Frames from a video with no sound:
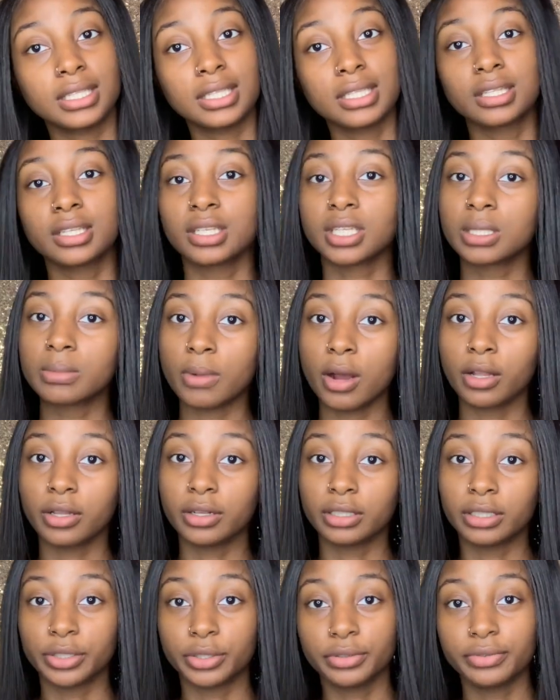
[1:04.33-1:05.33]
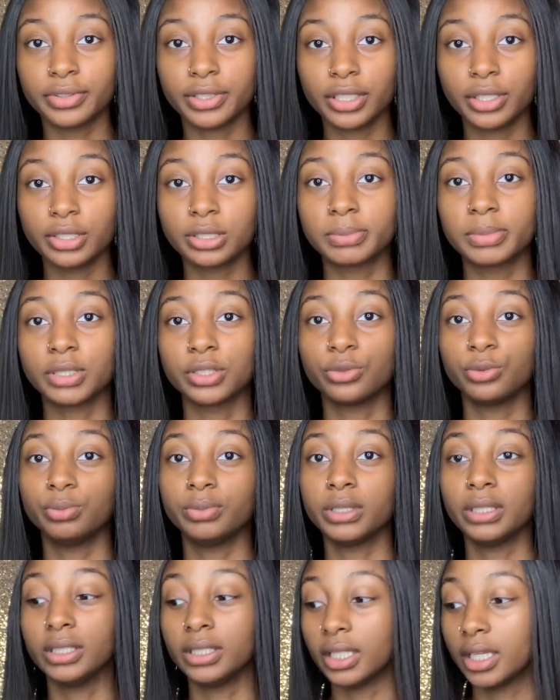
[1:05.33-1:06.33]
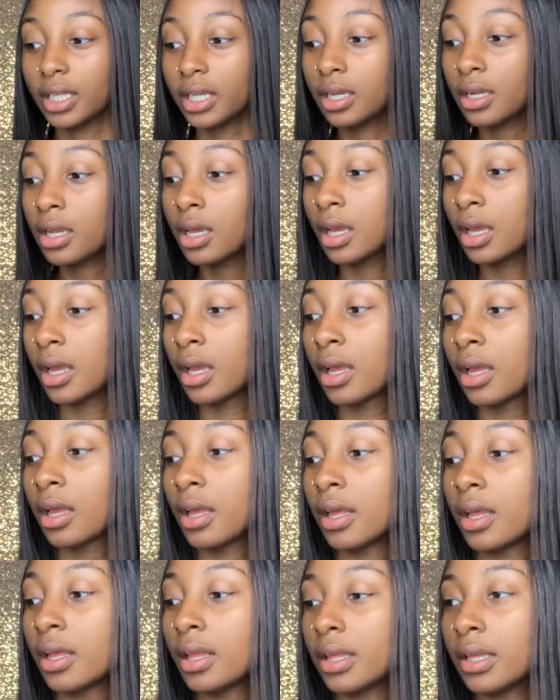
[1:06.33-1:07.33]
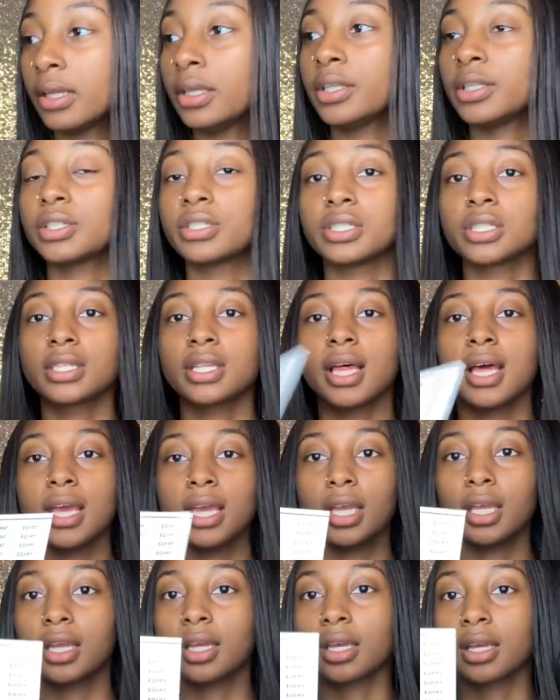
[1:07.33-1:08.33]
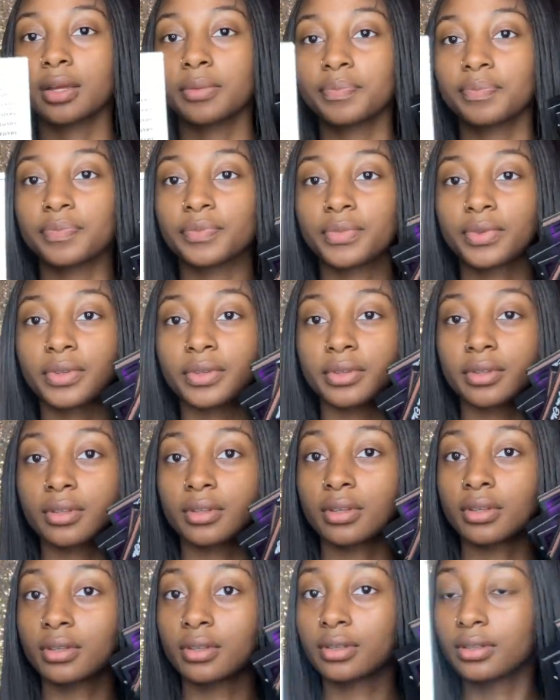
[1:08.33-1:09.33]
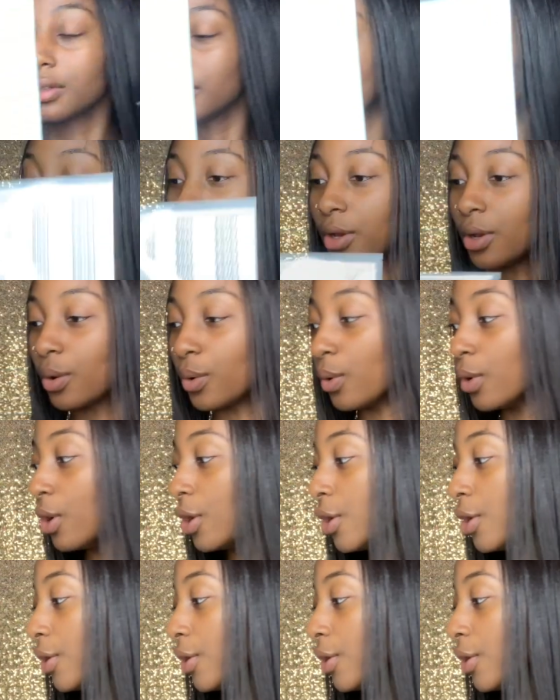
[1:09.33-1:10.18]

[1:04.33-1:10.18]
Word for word: this into smaller little videos, but to begin, here's like, you know,